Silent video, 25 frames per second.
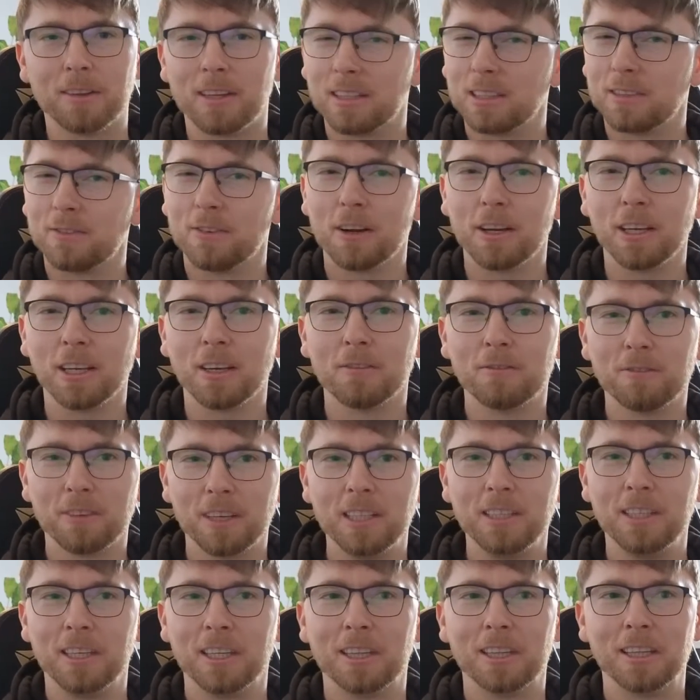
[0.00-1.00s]
It's very
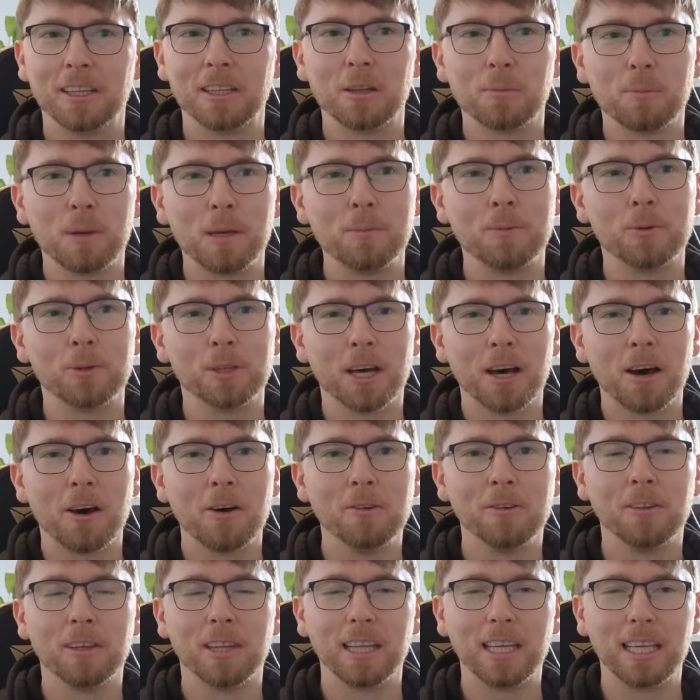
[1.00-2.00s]
convenient that the people that
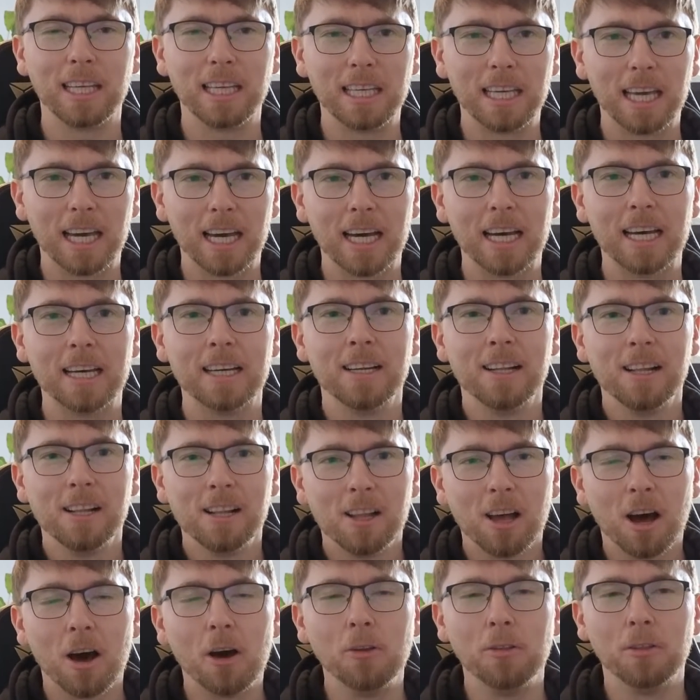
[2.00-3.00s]
own
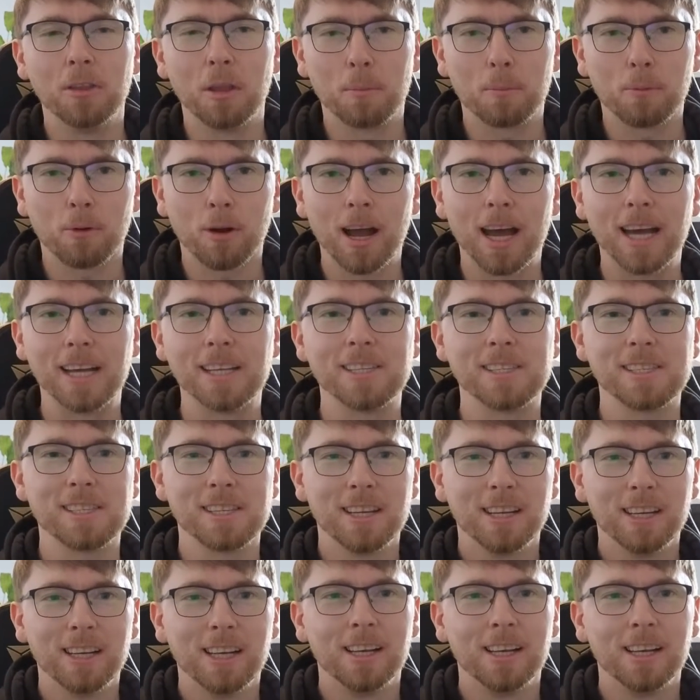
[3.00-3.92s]
the press